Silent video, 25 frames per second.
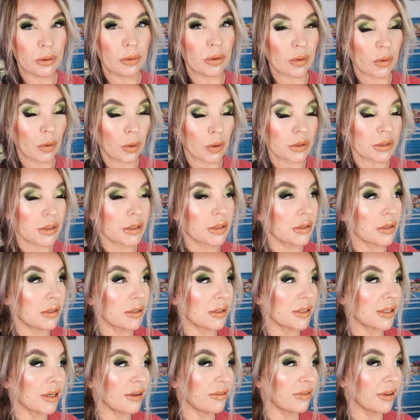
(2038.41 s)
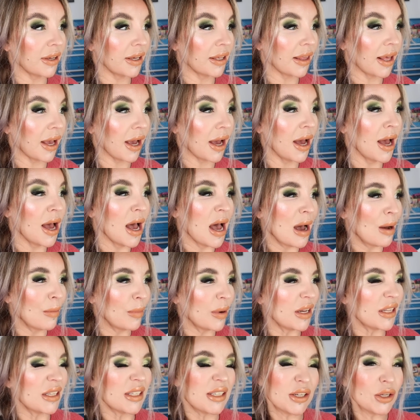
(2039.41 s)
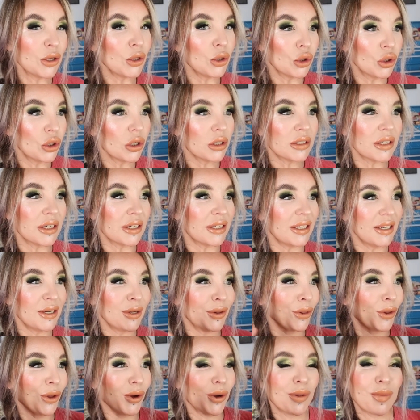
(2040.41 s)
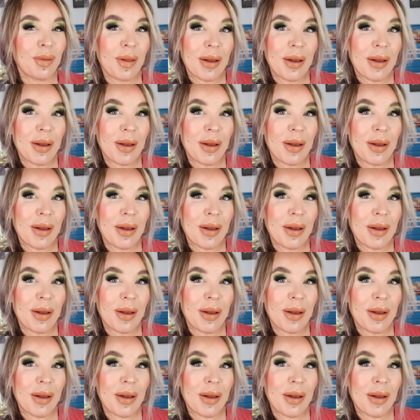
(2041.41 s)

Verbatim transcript: with horses and stuff like that. But it still looked, it didn't look